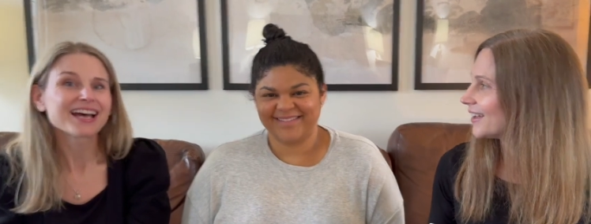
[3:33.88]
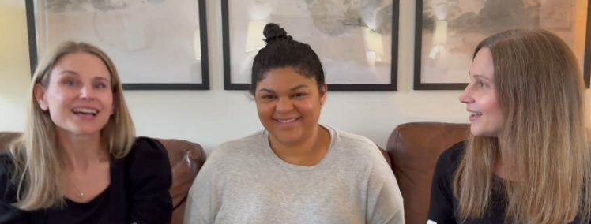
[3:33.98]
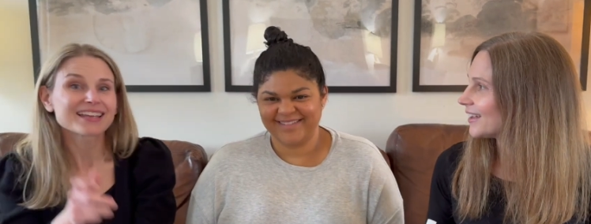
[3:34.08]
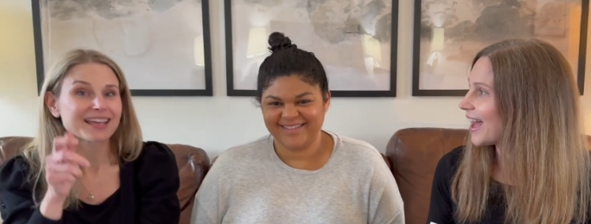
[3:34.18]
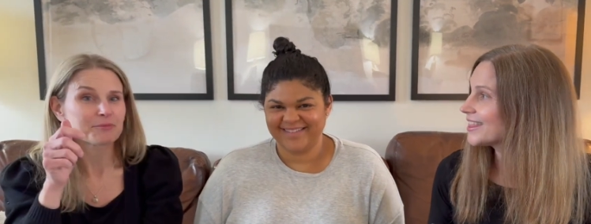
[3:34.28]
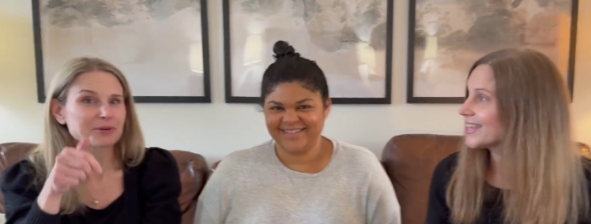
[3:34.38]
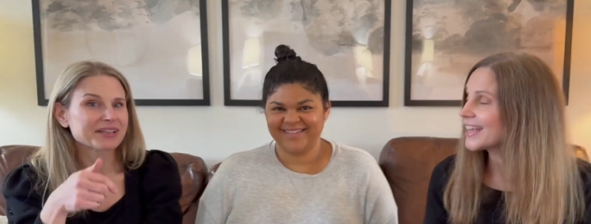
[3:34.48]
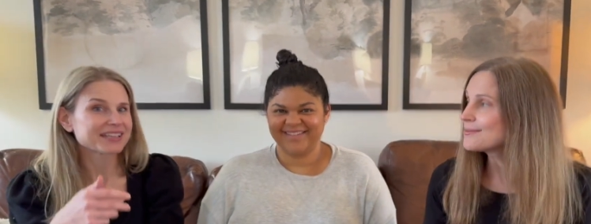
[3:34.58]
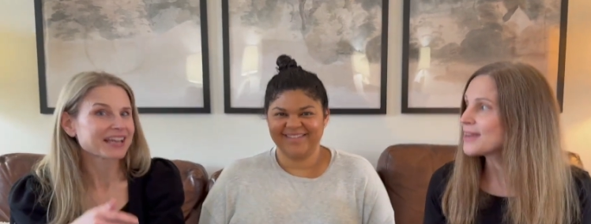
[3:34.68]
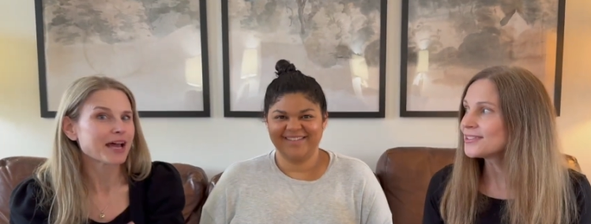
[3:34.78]
Speaker 1: Again, put it in I'm
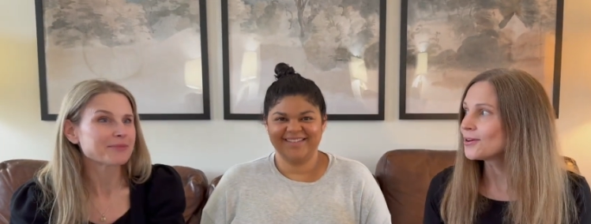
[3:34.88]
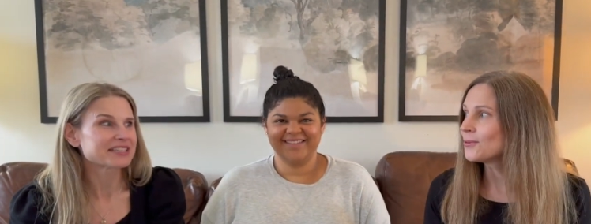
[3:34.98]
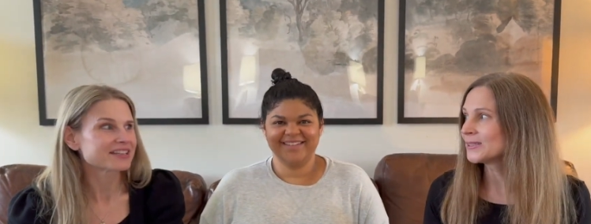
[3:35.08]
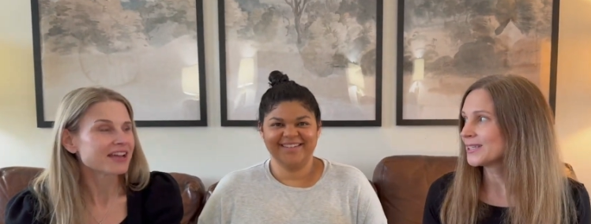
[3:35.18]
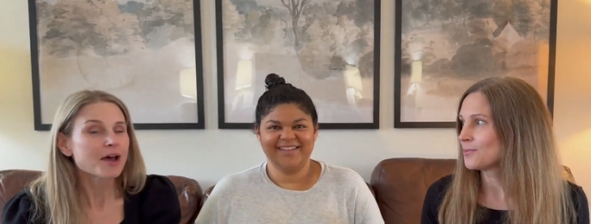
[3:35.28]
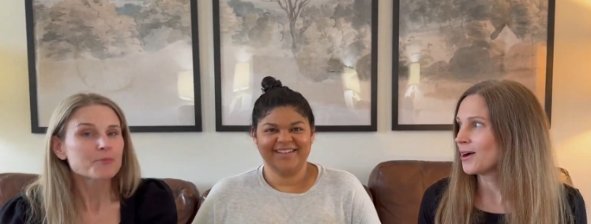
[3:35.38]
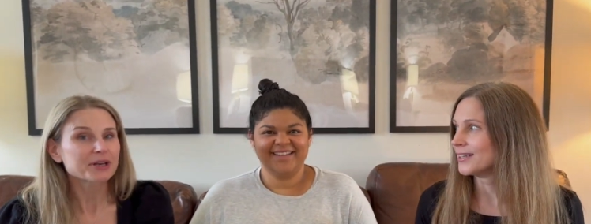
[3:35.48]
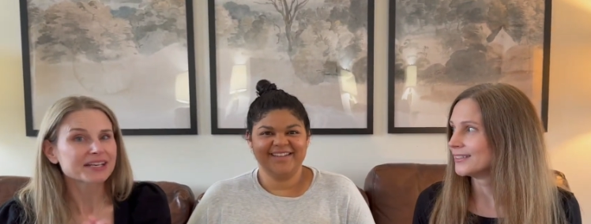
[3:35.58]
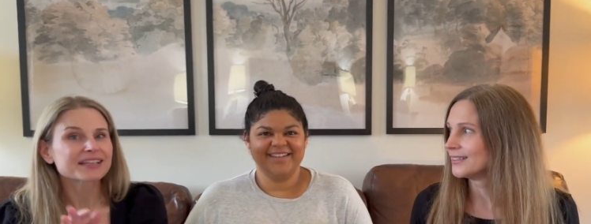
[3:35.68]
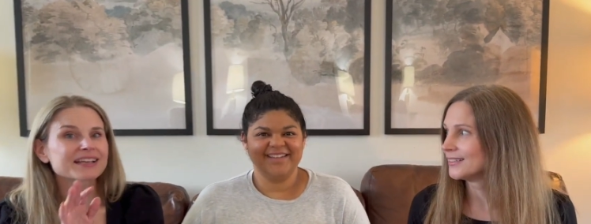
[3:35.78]
the comments. The put it
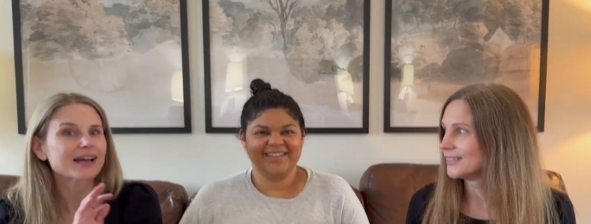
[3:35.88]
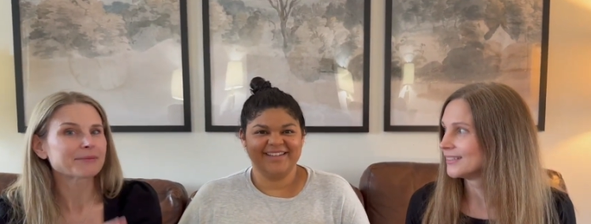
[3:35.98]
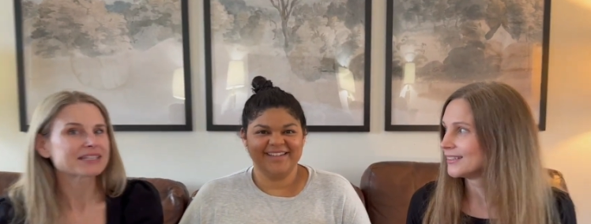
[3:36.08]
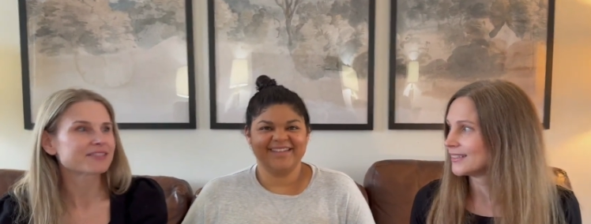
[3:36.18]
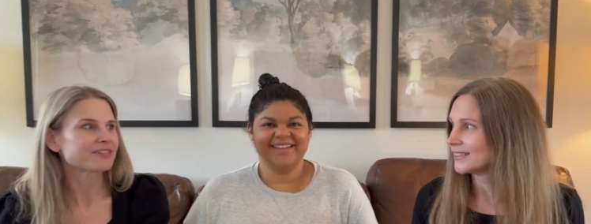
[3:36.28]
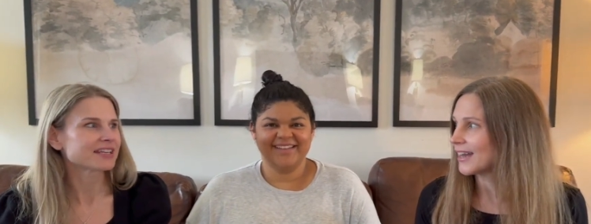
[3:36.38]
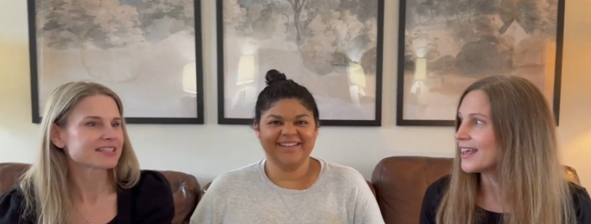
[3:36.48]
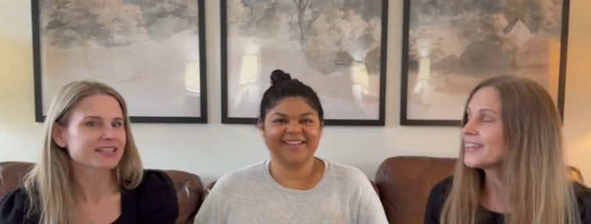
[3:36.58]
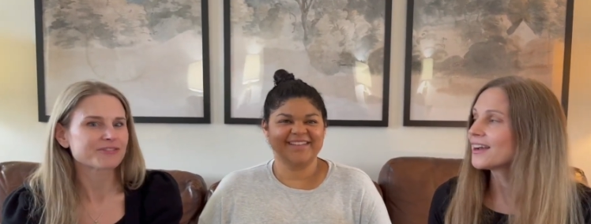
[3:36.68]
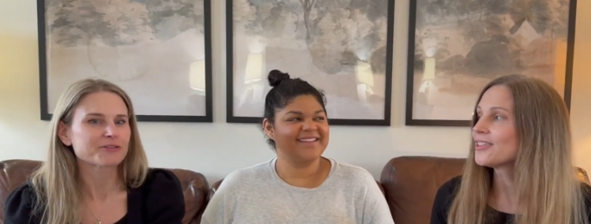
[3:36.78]
in the comments if it is. I
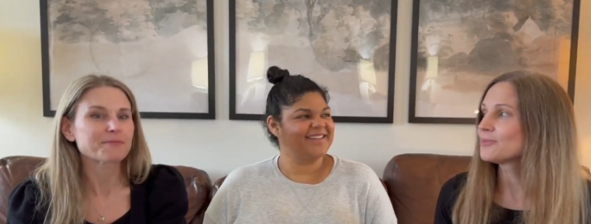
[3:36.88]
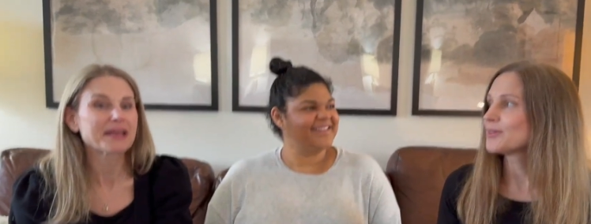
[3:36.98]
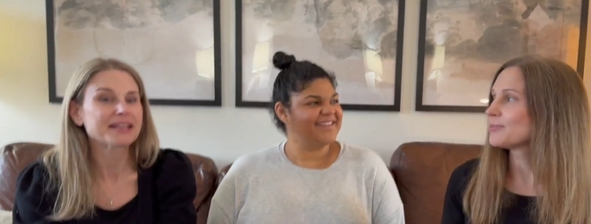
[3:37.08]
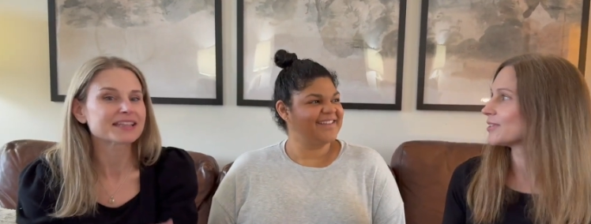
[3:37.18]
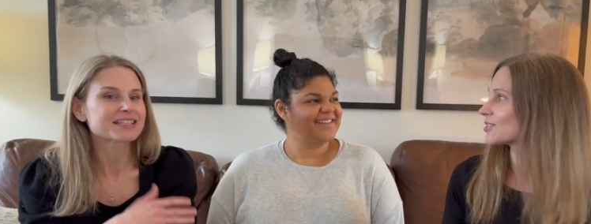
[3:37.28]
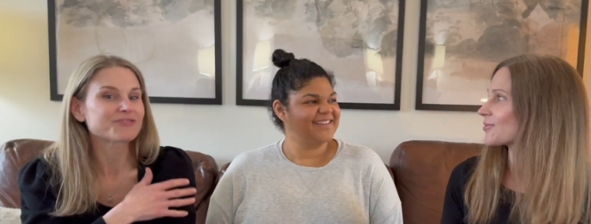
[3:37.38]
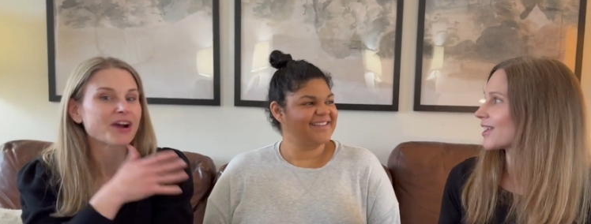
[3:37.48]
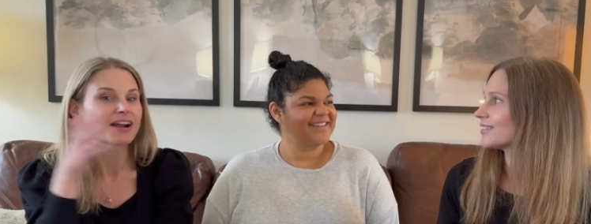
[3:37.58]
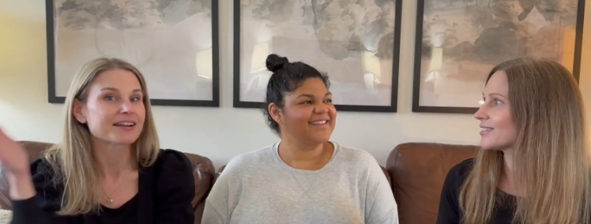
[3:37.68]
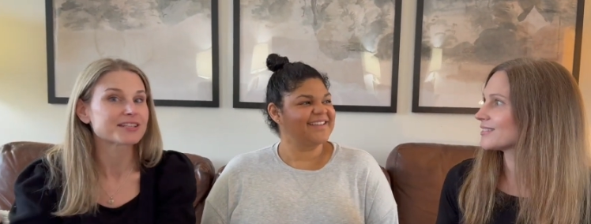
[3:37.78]
think if you've made it this
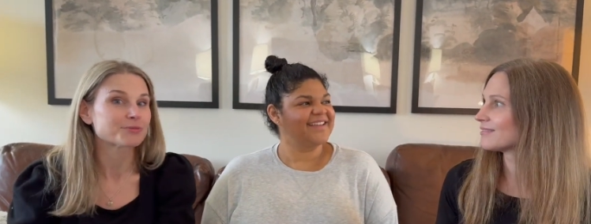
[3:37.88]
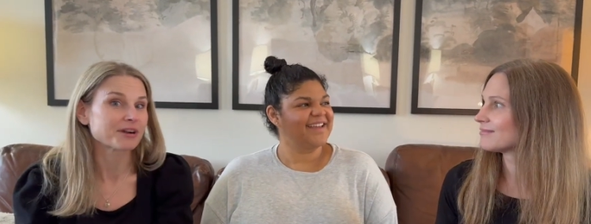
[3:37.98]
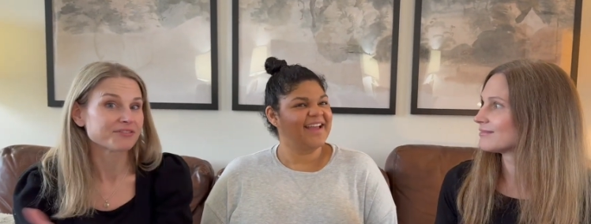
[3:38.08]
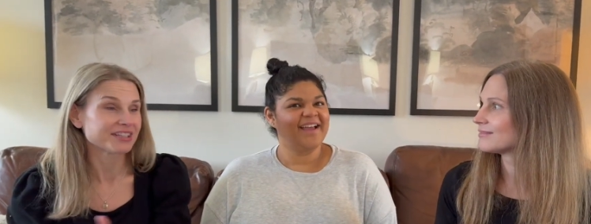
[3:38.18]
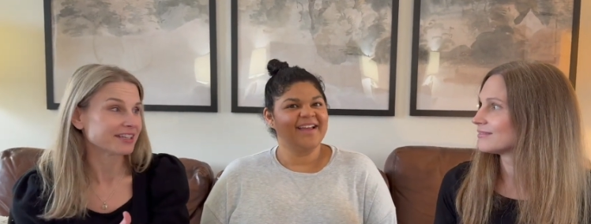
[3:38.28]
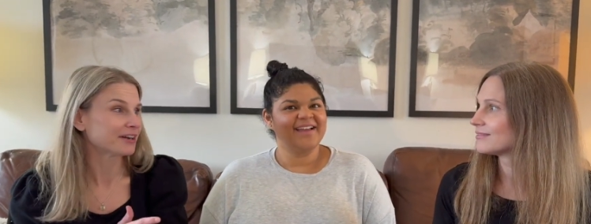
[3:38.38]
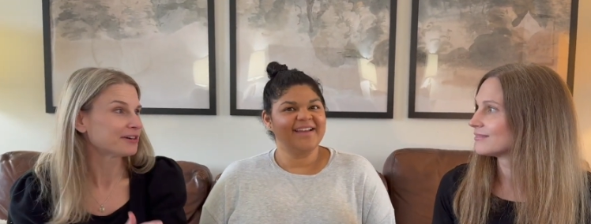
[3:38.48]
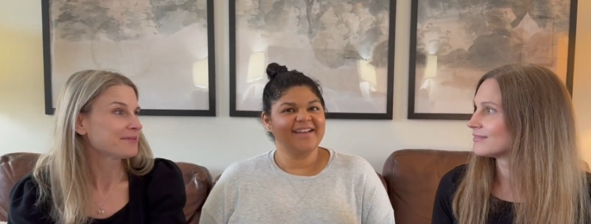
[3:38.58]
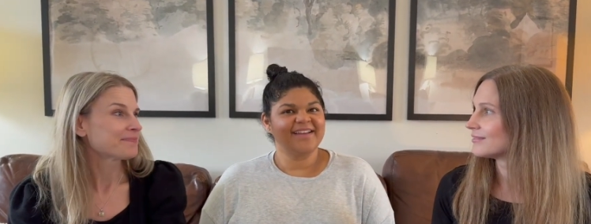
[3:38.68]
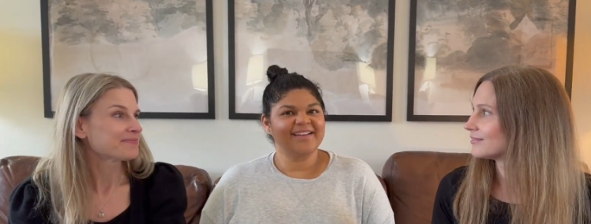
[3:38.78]
far into our video,
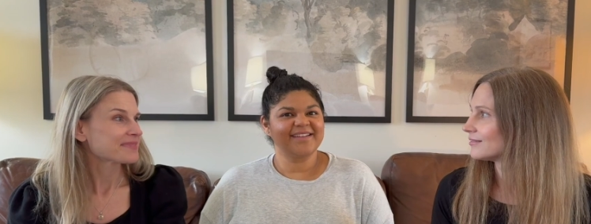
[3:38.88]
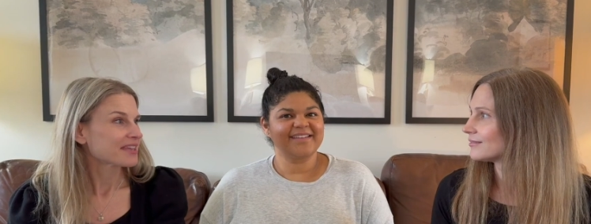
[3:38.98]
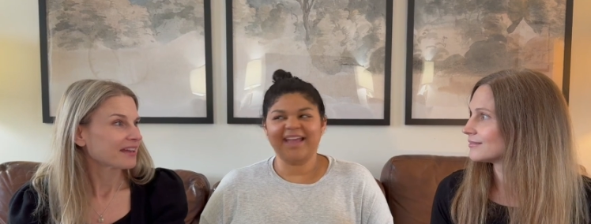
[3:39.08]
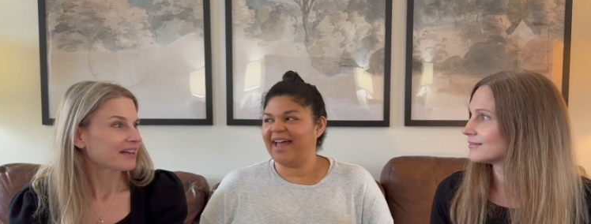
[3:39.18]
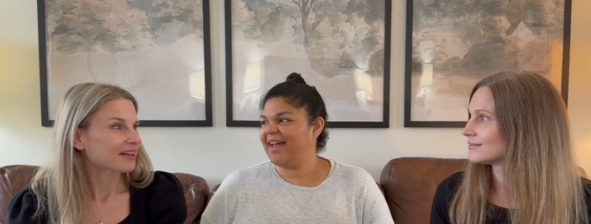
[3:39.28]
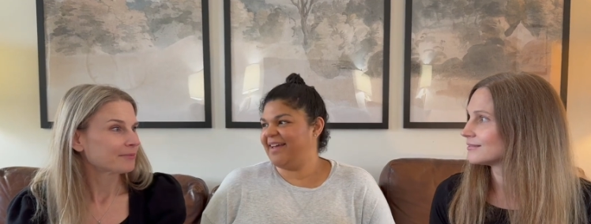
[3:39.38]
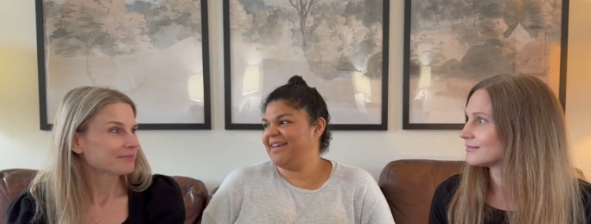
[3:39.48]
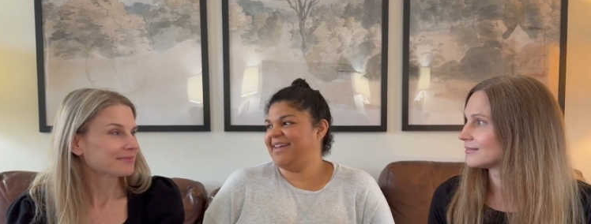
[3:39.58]
yeah,